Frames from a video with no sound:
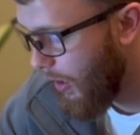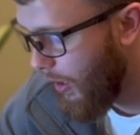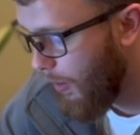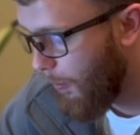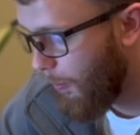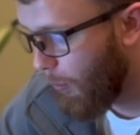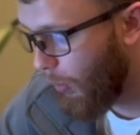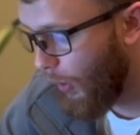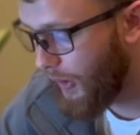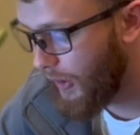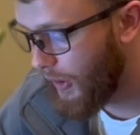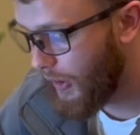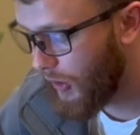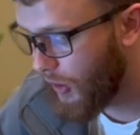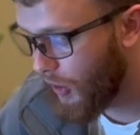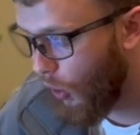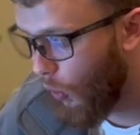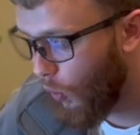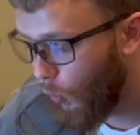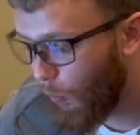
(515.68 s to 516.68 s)
brings his
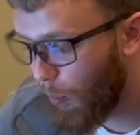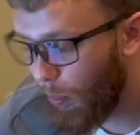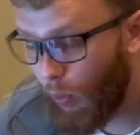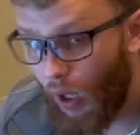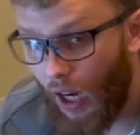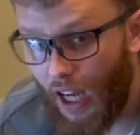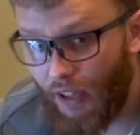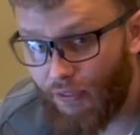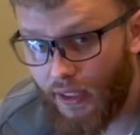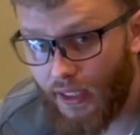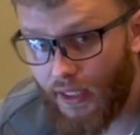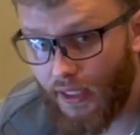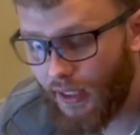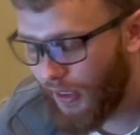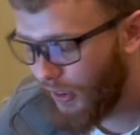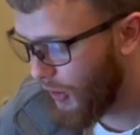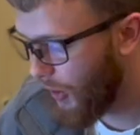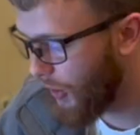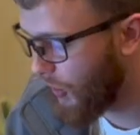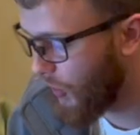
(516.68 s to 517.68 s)
total profit
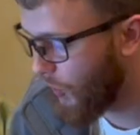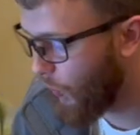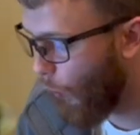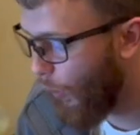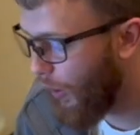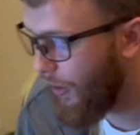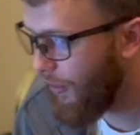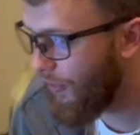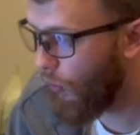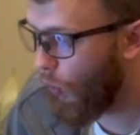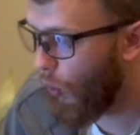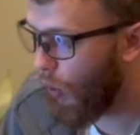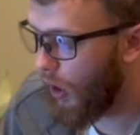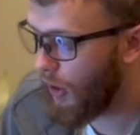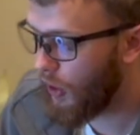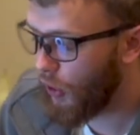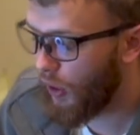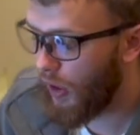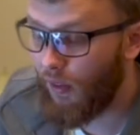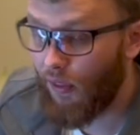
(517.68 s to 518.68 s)
to
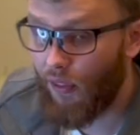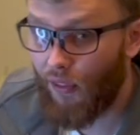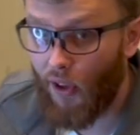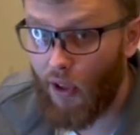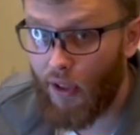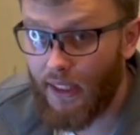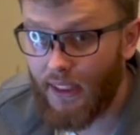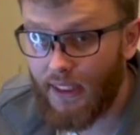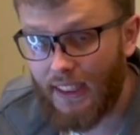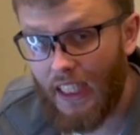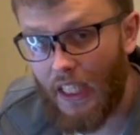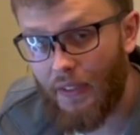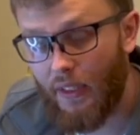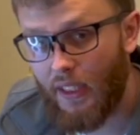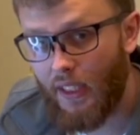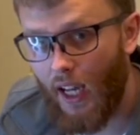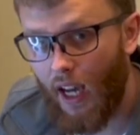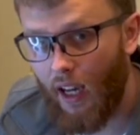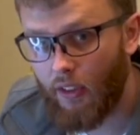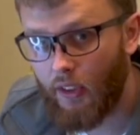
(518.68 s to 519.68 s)

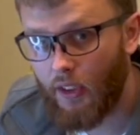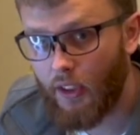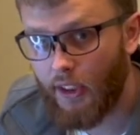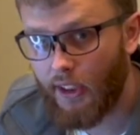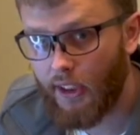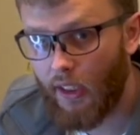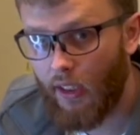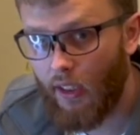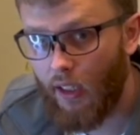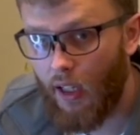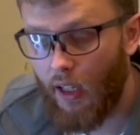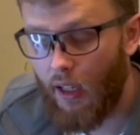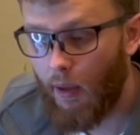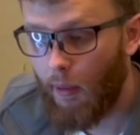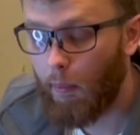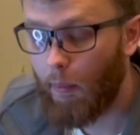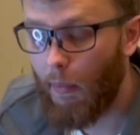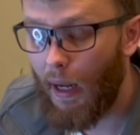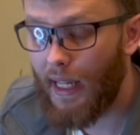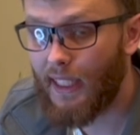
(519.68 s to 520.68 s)
$2,437
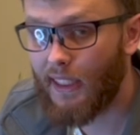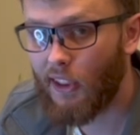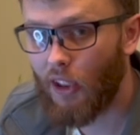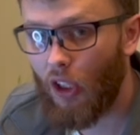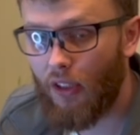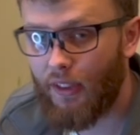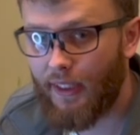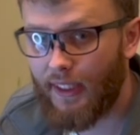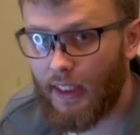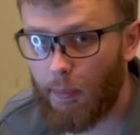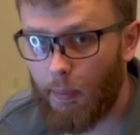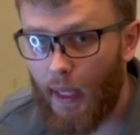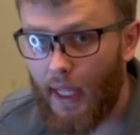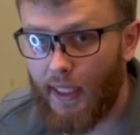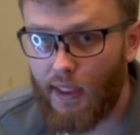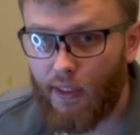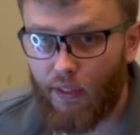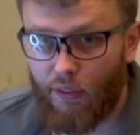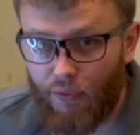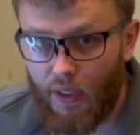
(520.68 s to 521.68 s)
minus our
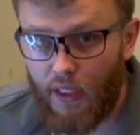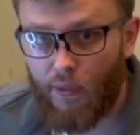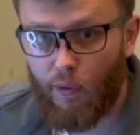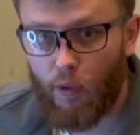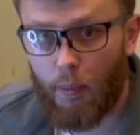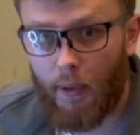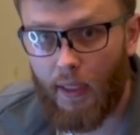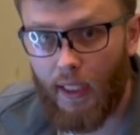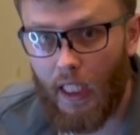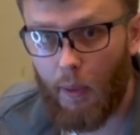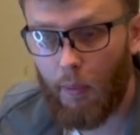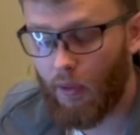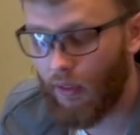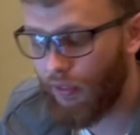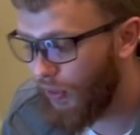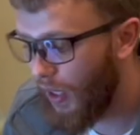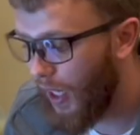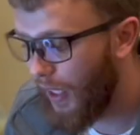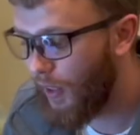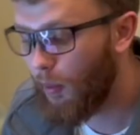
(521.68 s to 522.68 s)
dispatching fee for being able to
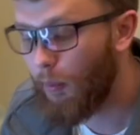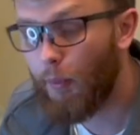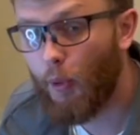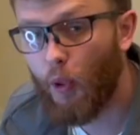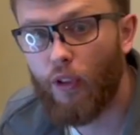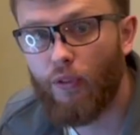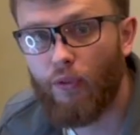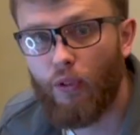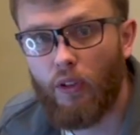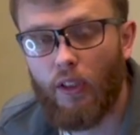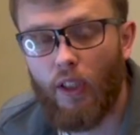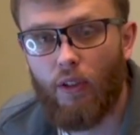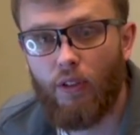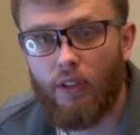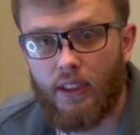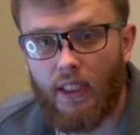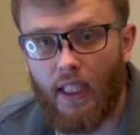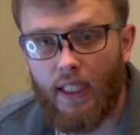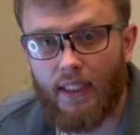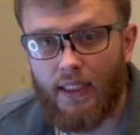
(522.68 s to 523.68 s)
find him beautiful loads
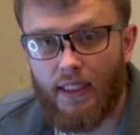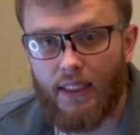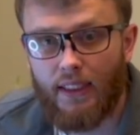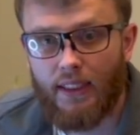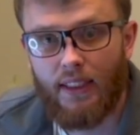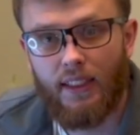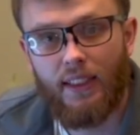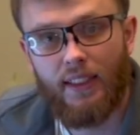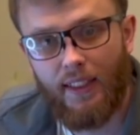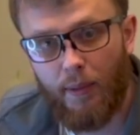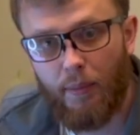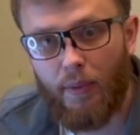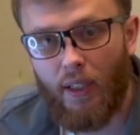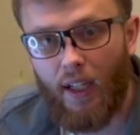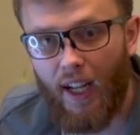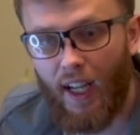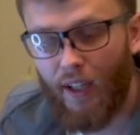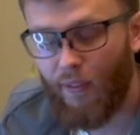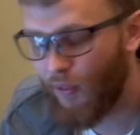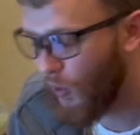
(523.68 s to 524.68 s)
like this and him not
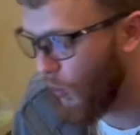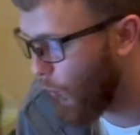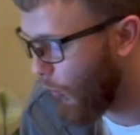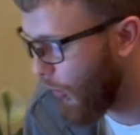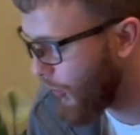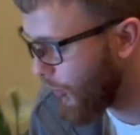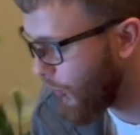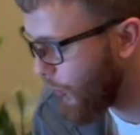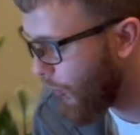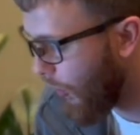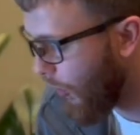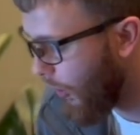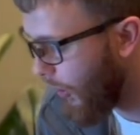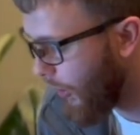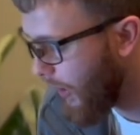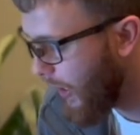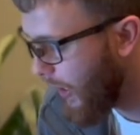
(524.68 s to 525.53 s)
having to work too hard.